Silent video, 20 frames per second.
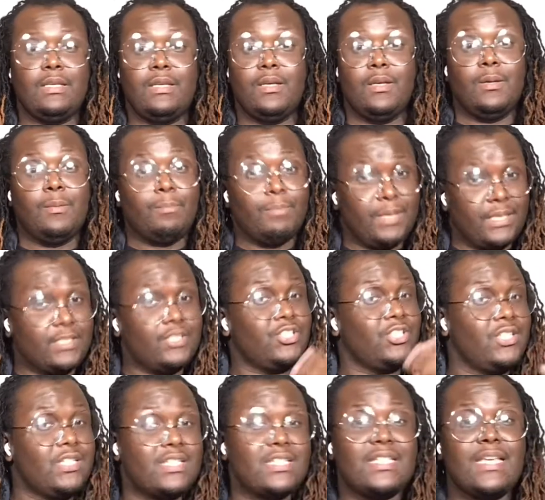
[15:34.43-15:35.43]
But
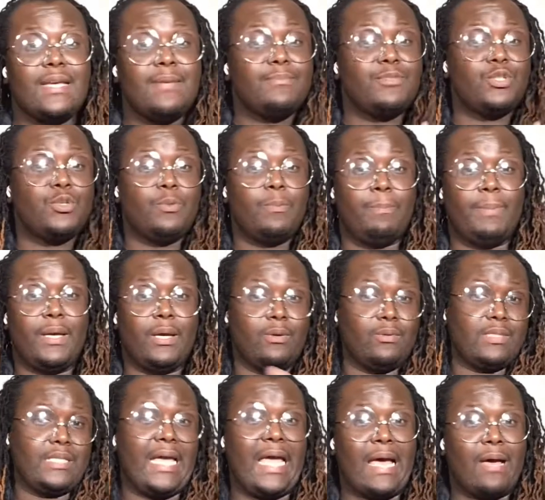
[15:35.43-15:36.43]
she seemed to
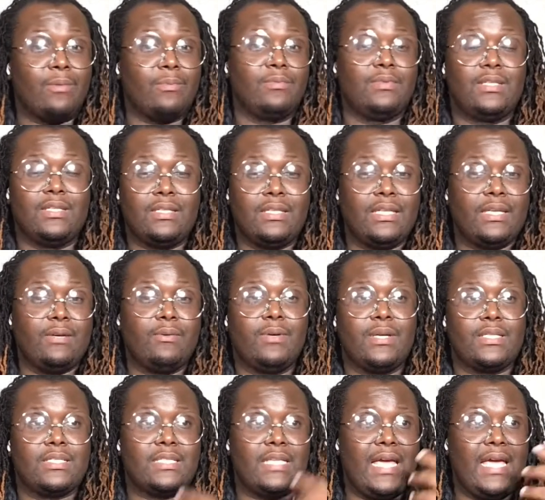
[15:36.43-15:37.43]
belt out the
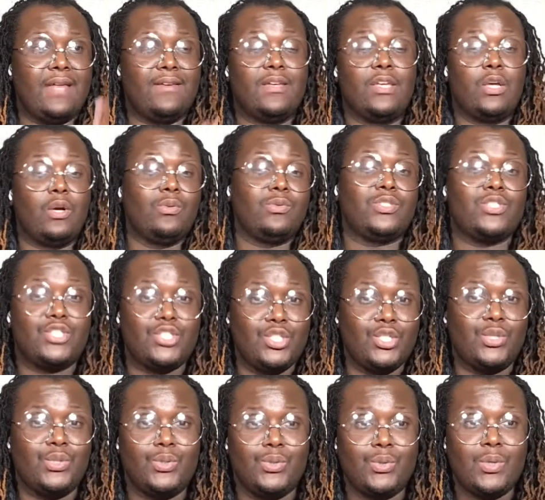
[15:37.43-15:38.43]
lyrics and notes
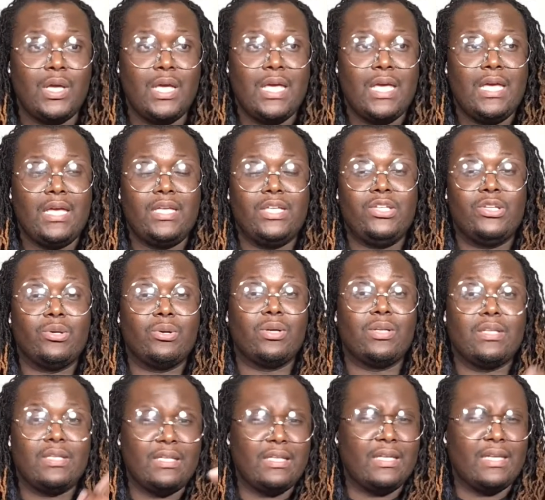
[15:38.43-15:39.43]
to
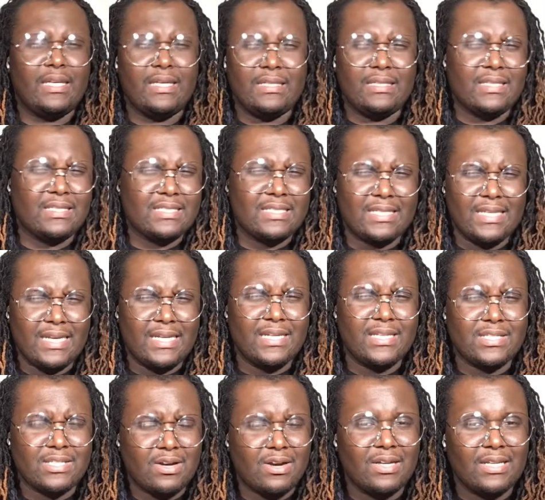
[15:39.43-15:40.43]
"This Land
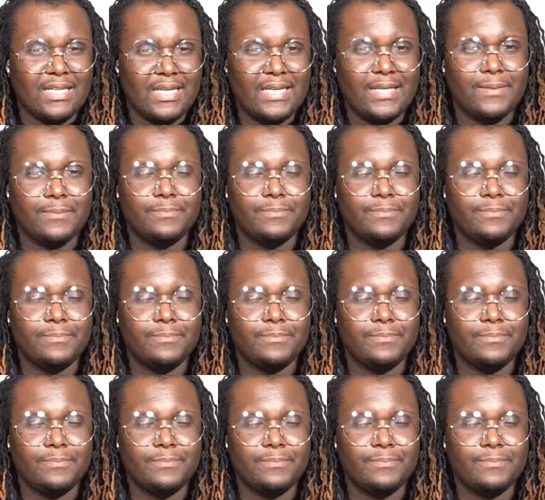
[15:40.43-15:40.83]
Is Our Land."